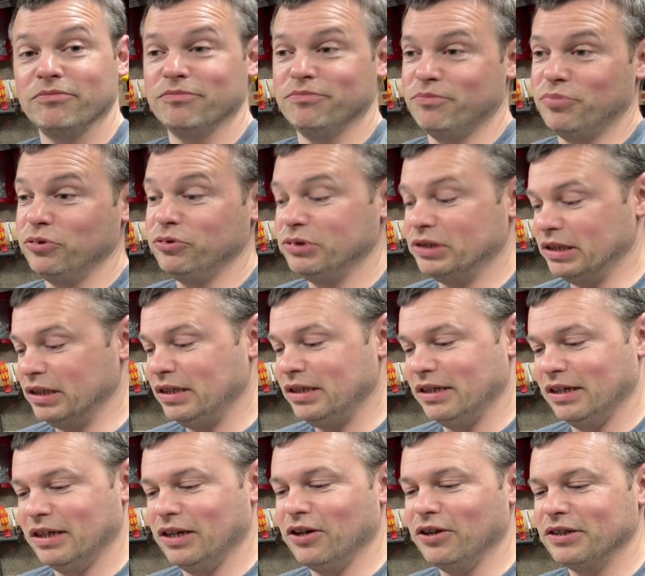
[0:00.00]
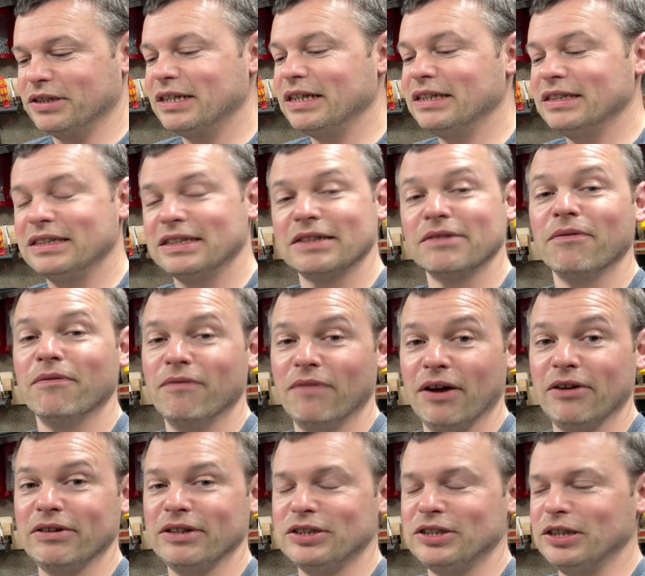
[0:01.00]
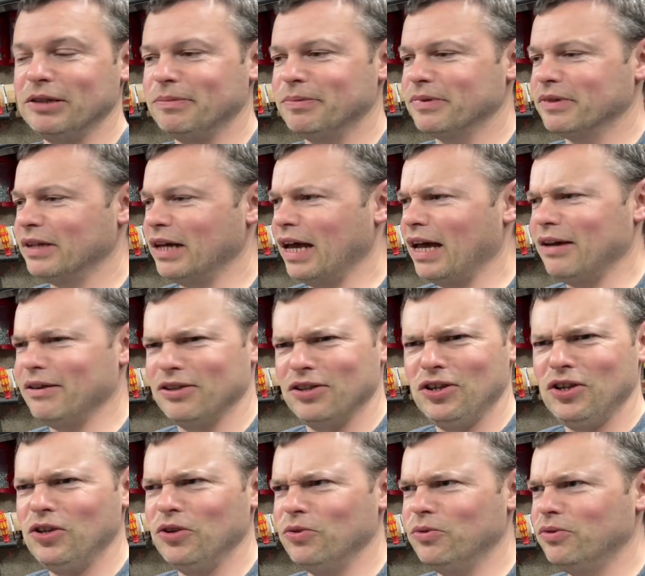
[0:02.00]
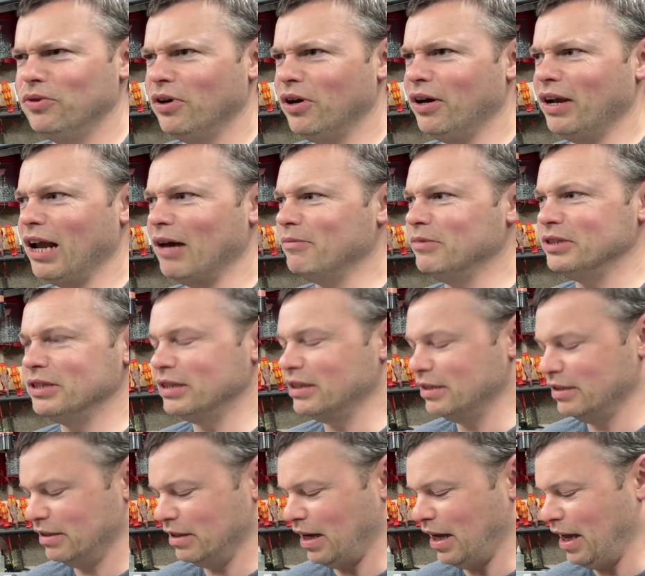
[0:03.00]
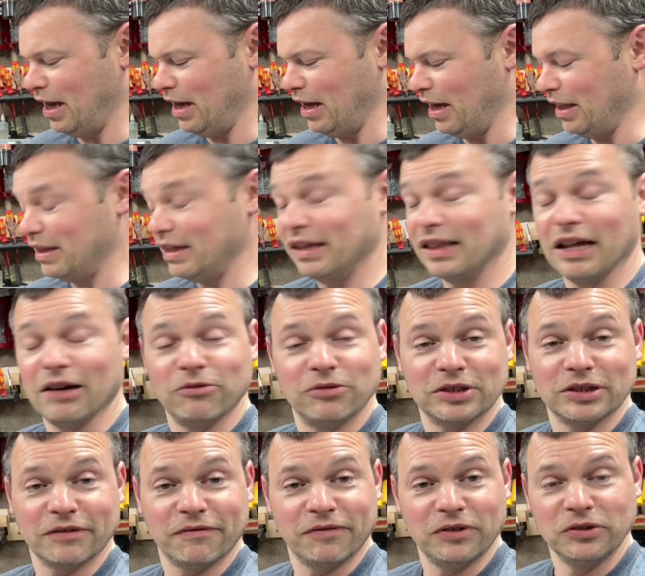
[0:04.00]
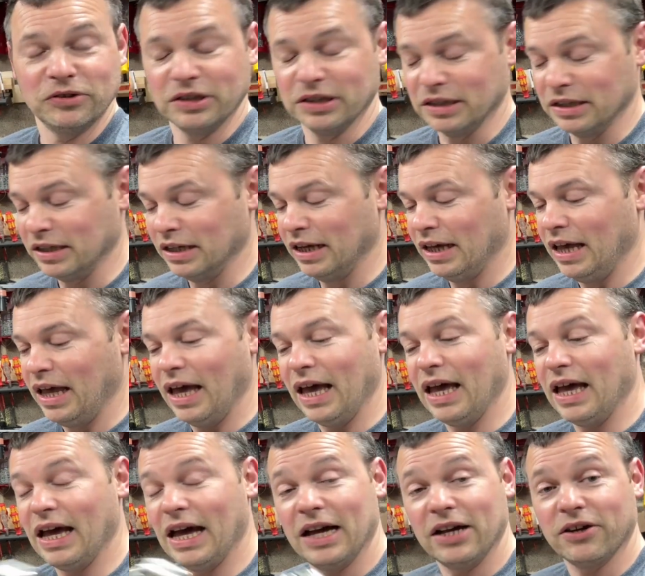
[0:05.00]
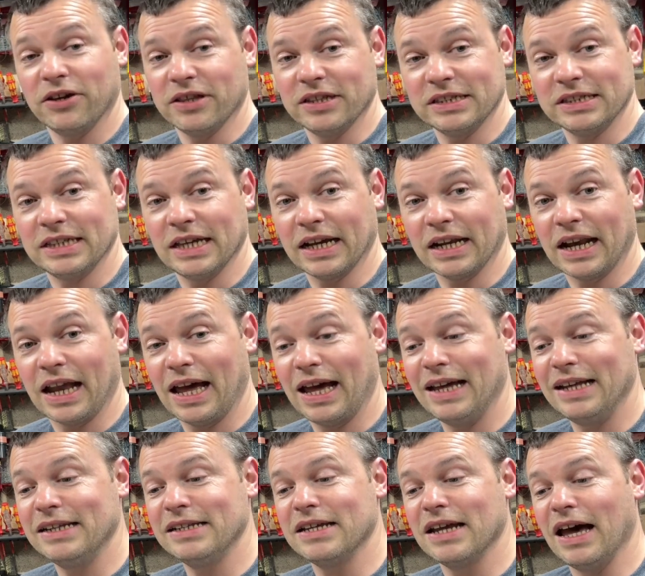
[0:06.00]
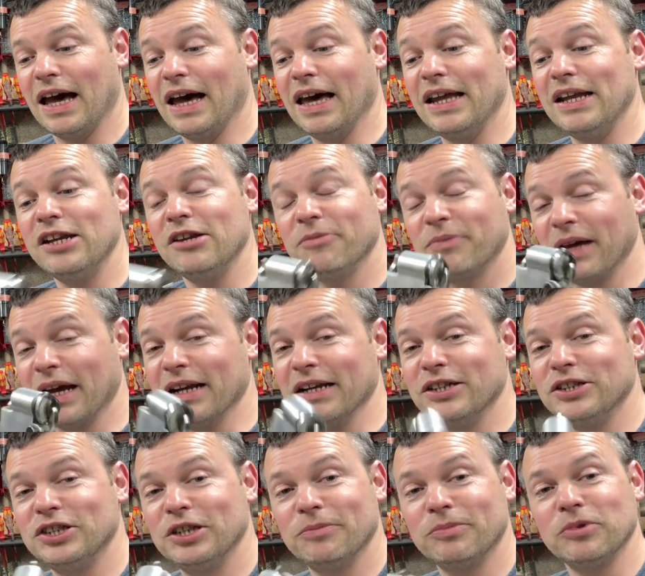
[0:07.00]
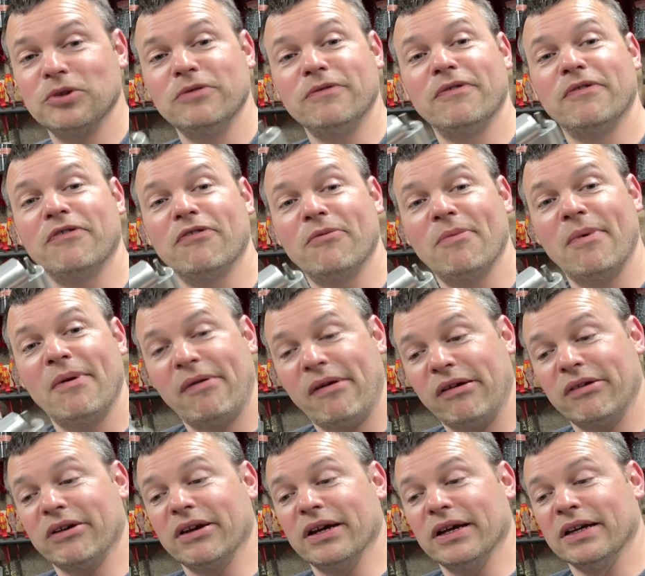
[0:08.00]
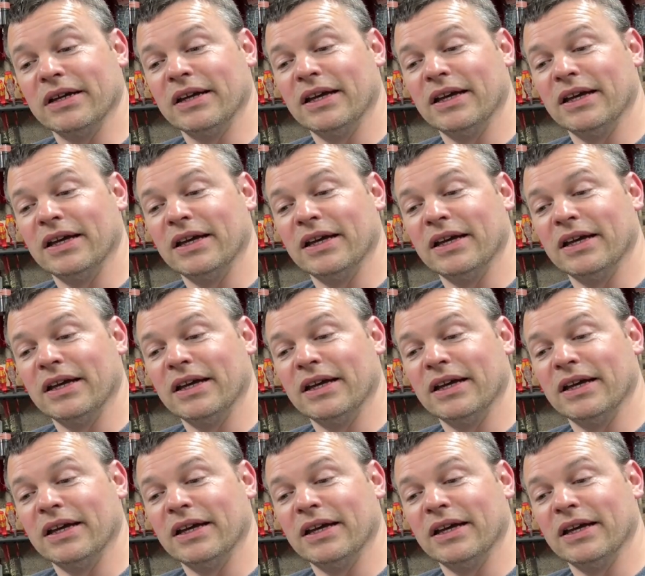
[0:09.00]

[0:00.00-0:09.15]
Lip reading: Brucey got his very cheap, new on Amazon. I think that was a fluke. I got the second-hand. I ended up getting it shipped over from America.